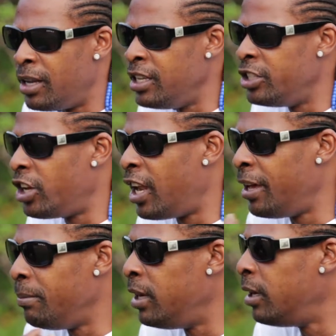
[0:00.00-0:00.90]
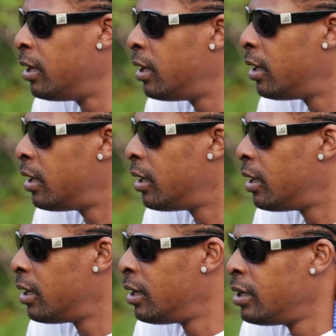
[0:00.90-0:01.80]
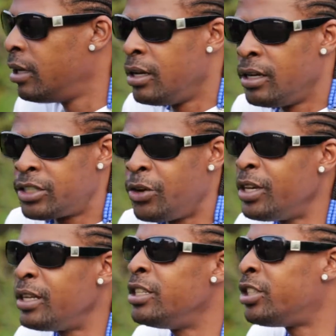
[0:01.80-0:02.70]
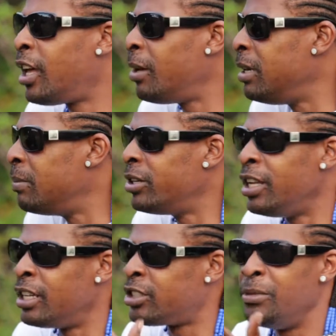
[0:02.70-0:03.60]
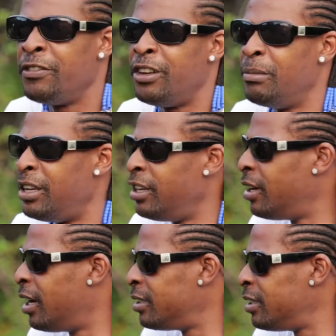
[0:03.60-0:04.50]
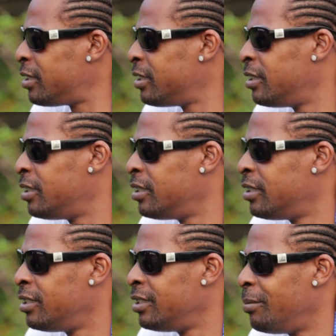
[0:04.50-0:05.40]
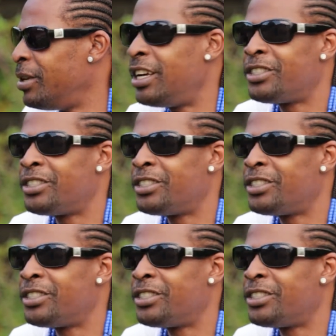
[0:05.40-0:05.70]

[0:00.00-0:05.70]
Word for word: a DJ like me. So oh yeah, DJ like me, but then are some different man of artists. But I, I,